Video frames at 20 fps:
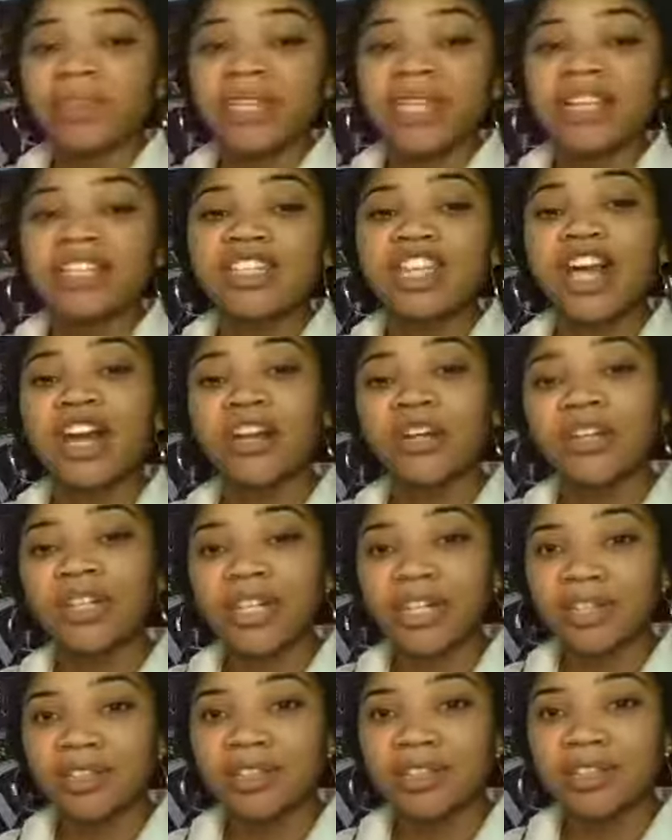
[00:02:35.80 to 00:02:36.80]
it's
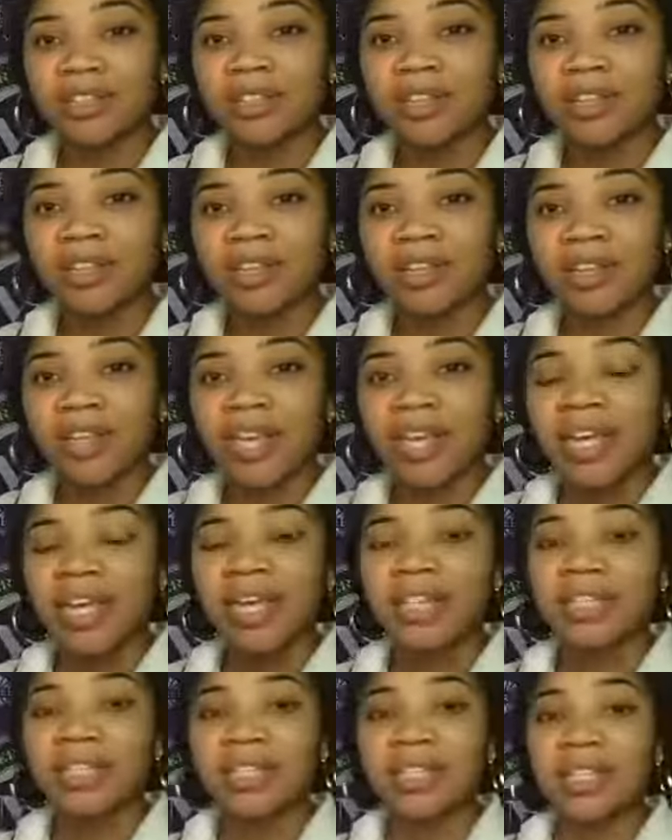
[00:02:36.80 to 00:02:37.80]
earnings.
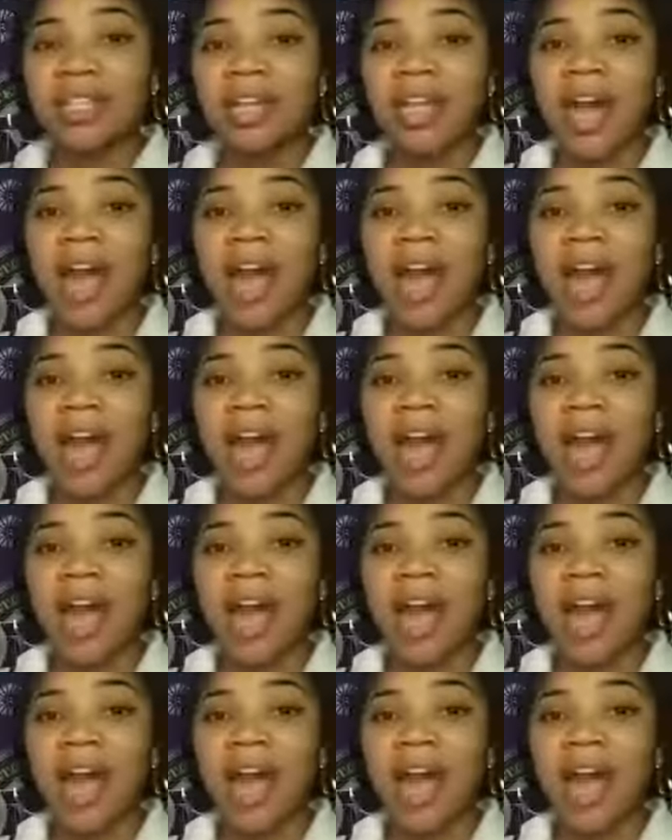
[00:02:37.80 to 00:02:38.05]
It's,